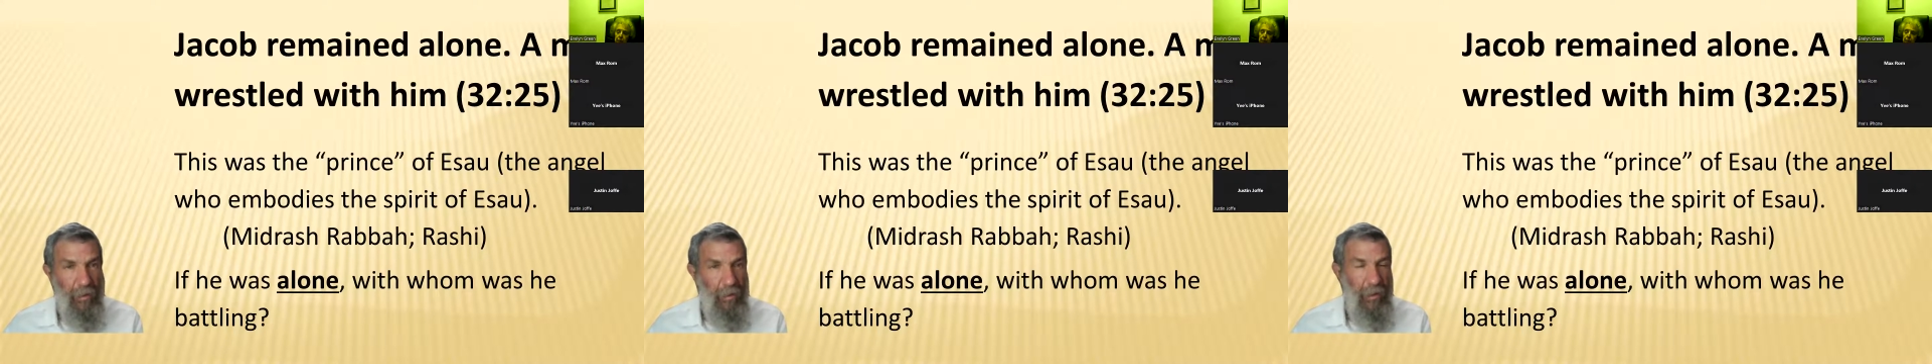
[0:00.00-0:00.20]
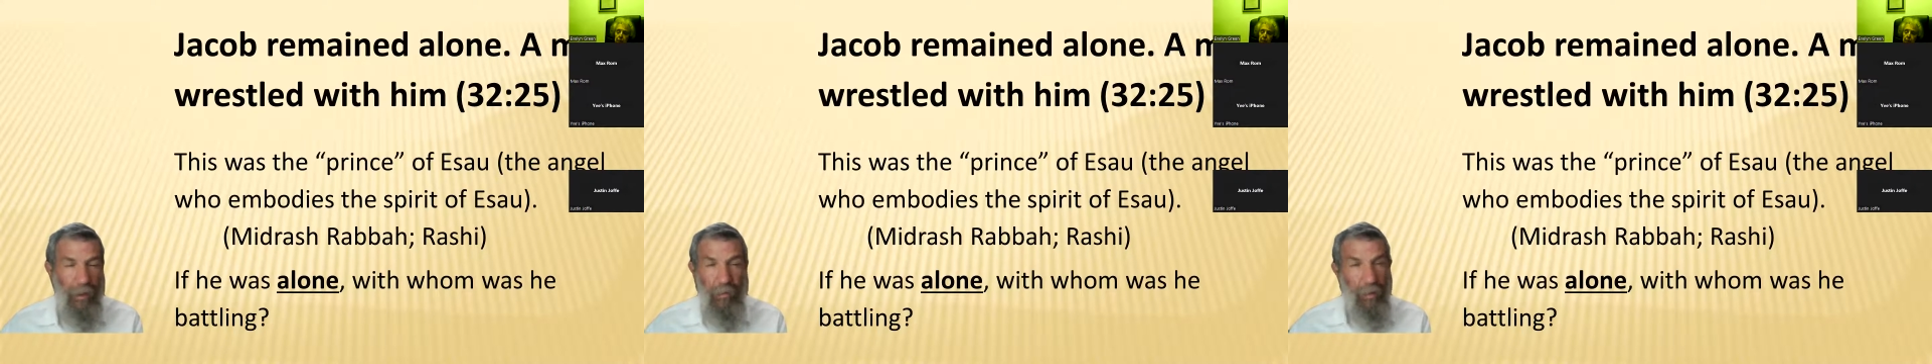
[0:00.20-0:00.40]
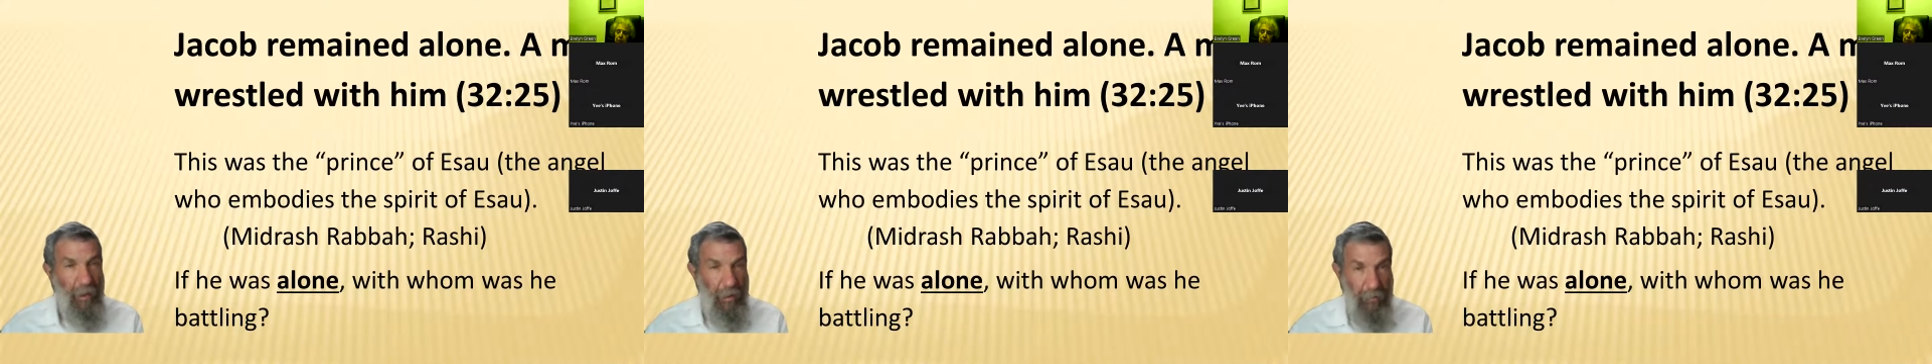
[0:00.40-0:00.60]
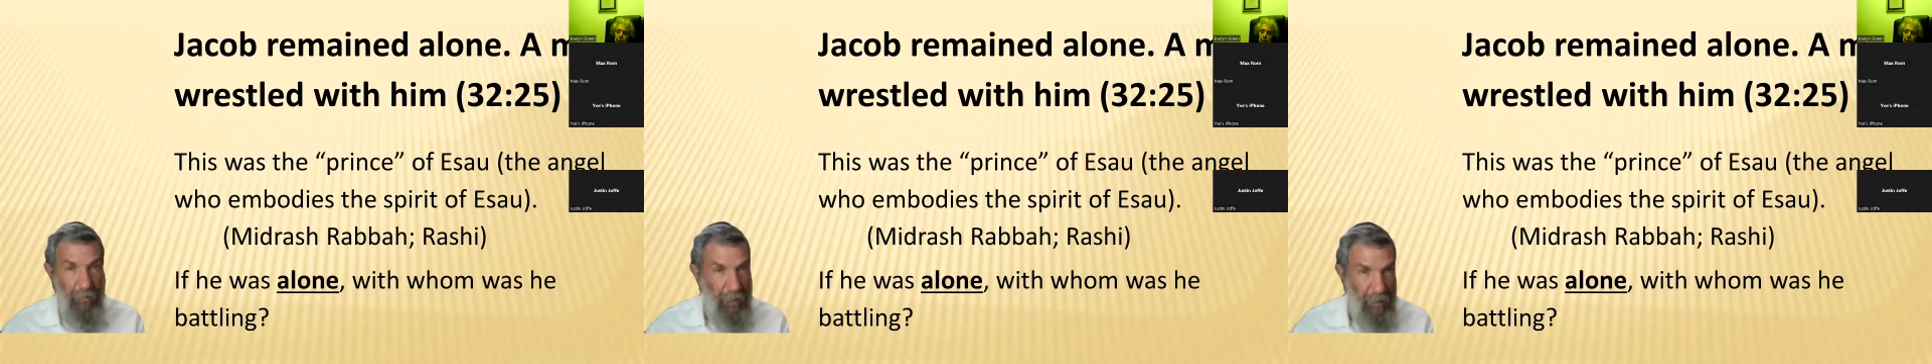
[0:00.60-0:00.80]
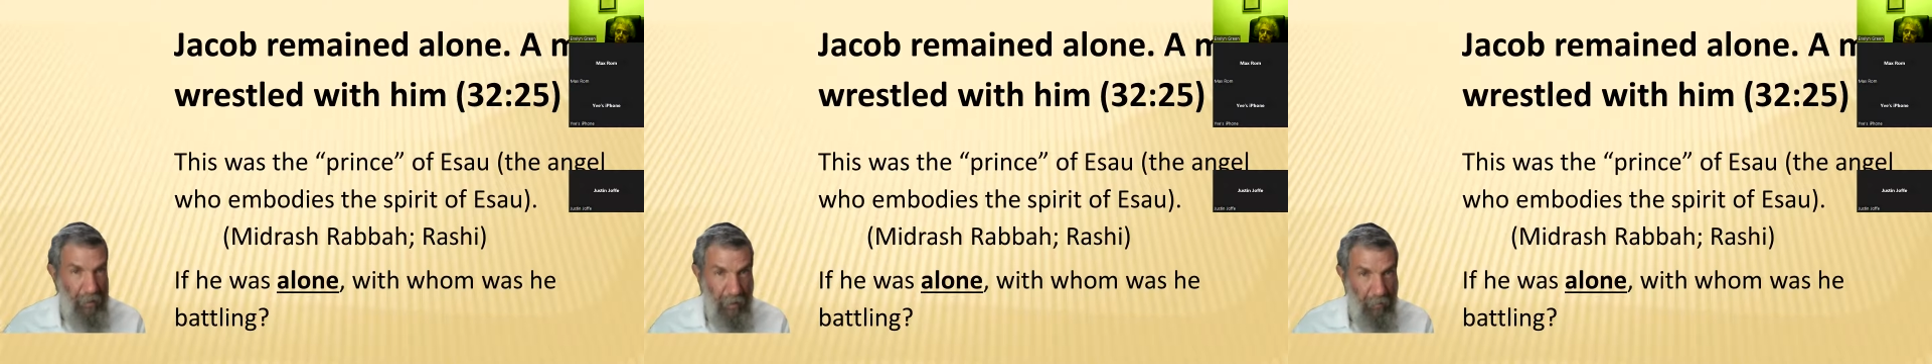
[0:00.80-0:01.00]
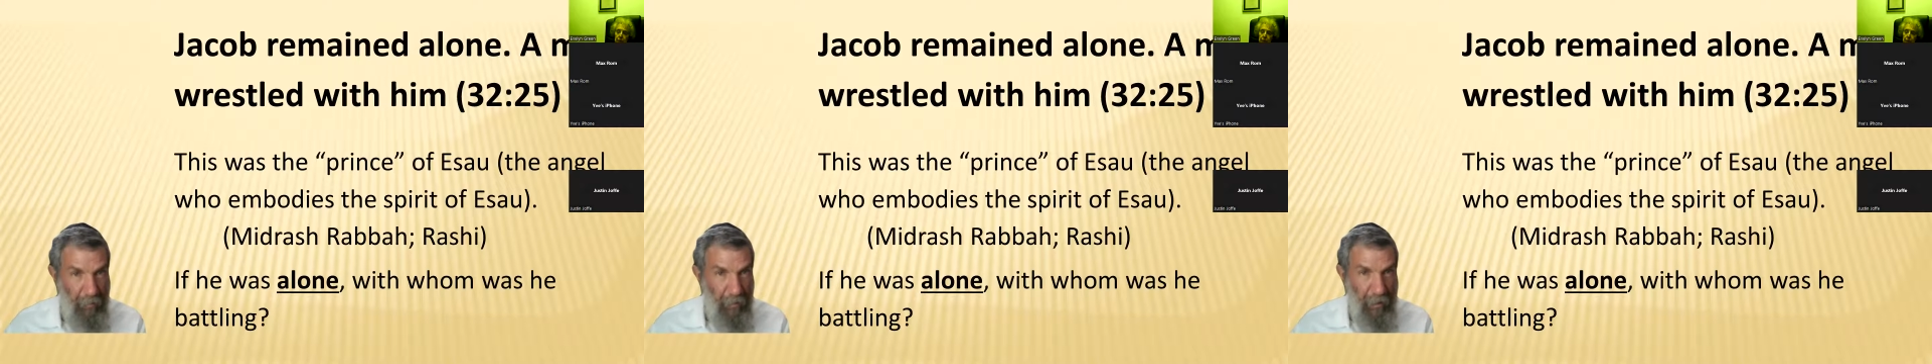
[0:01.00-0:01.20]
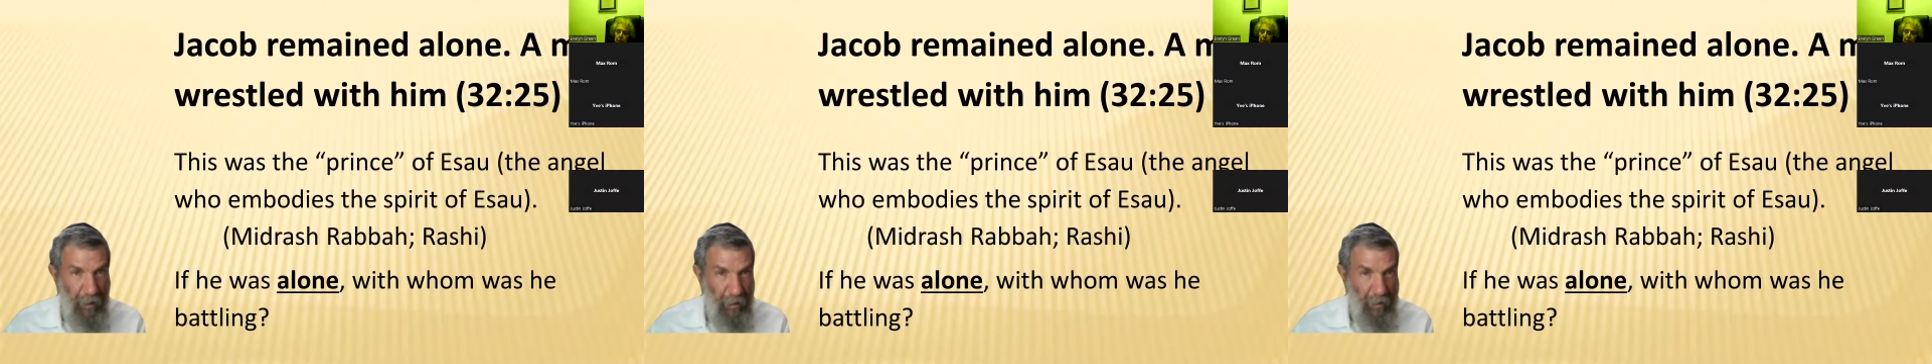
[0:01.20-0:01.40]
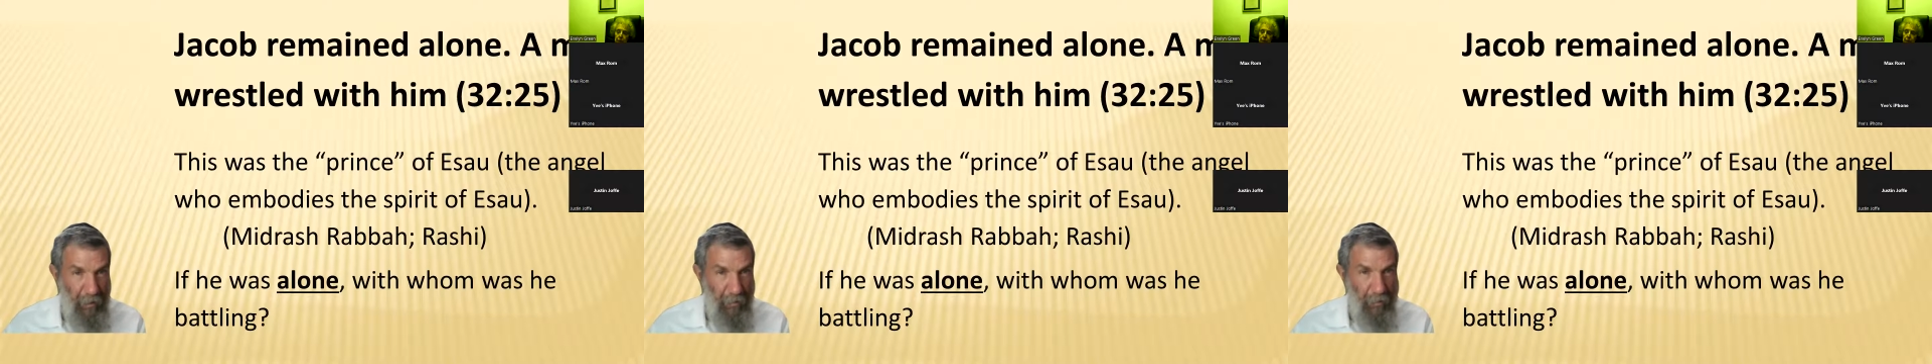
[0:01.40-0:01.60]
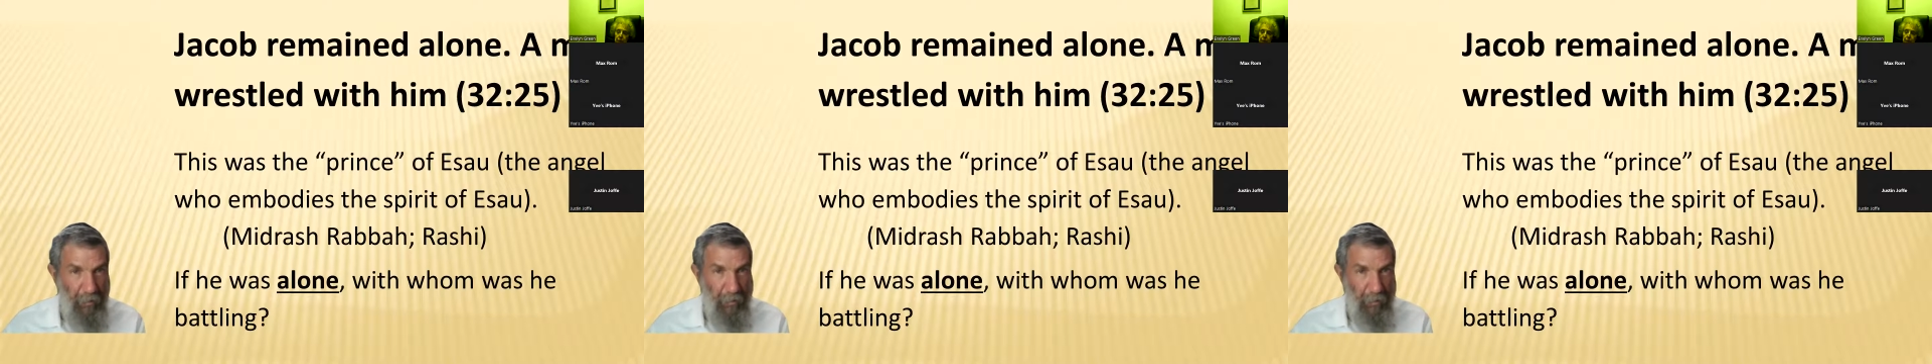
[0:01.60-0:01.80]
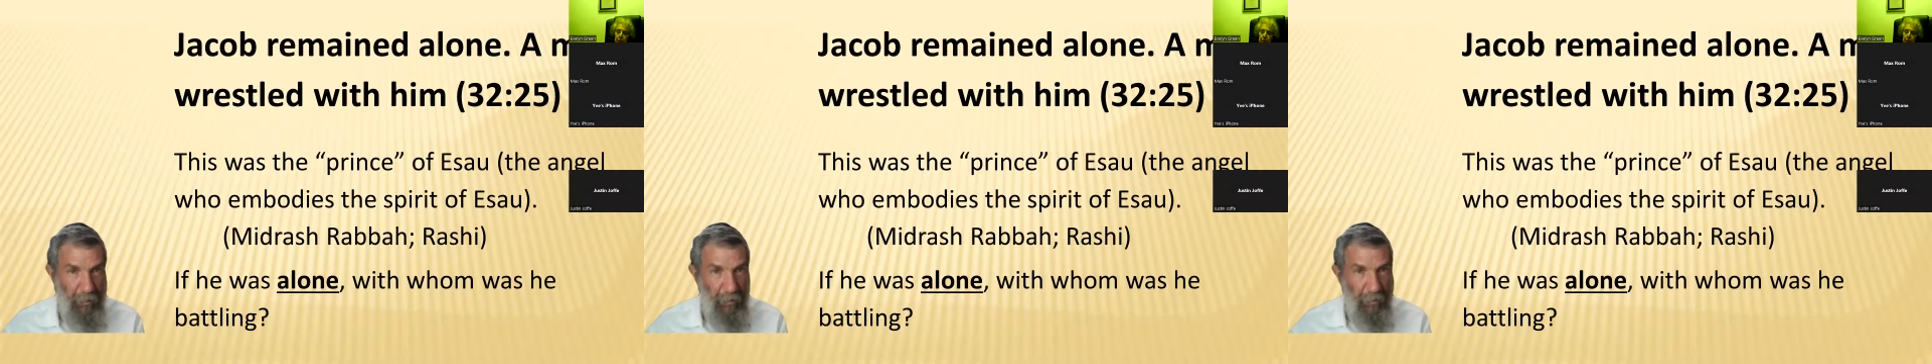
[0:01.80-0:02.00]
then we can face up with Esau
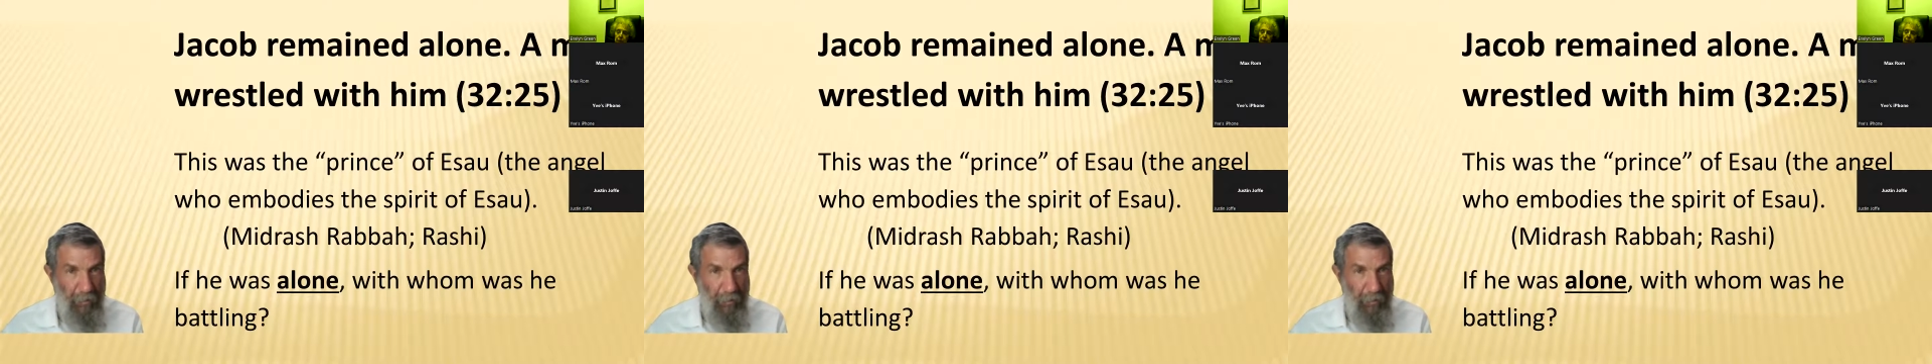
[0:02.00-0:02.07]
too.